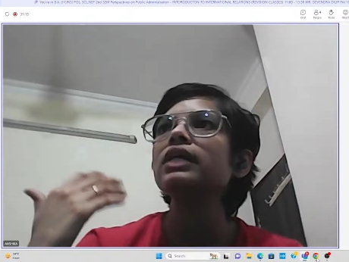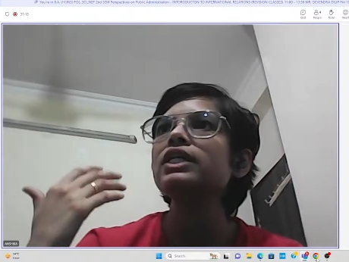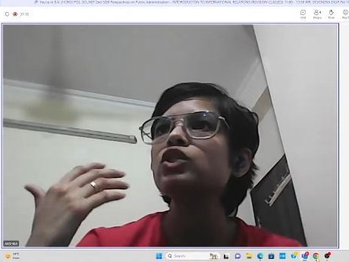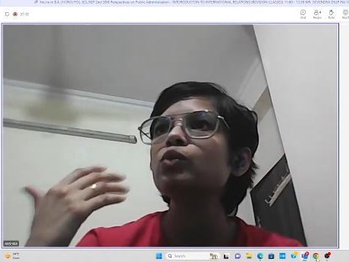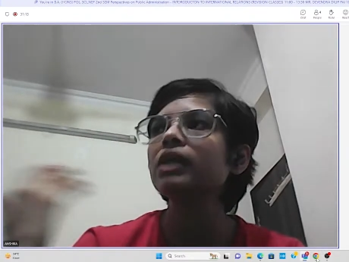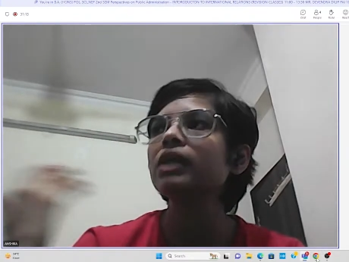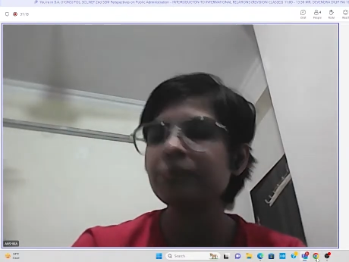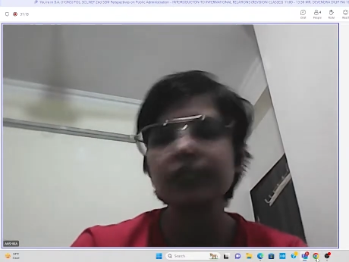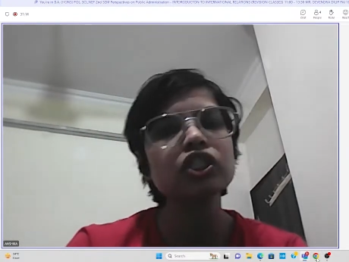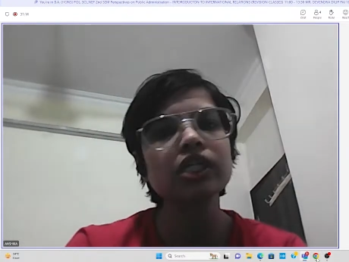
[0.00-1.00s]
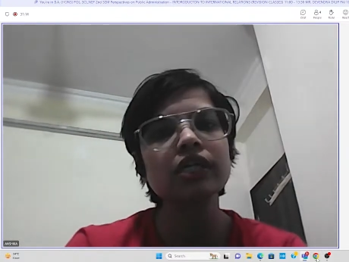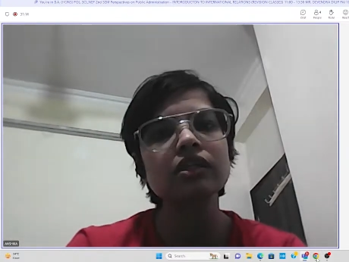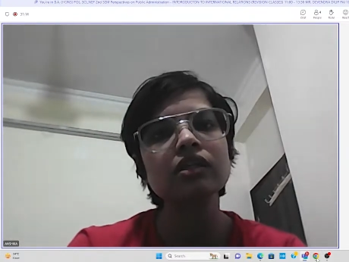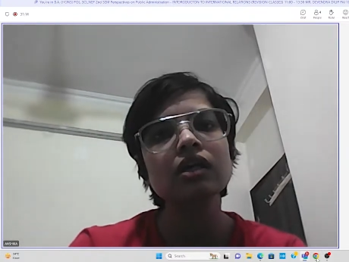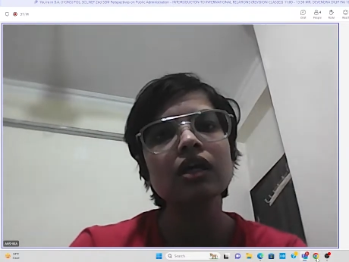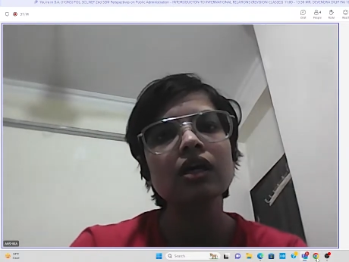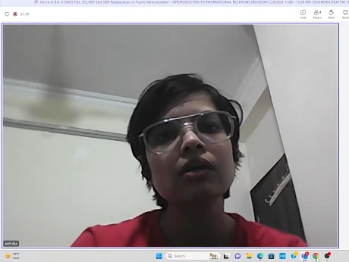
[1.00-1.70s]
is to be appreciated,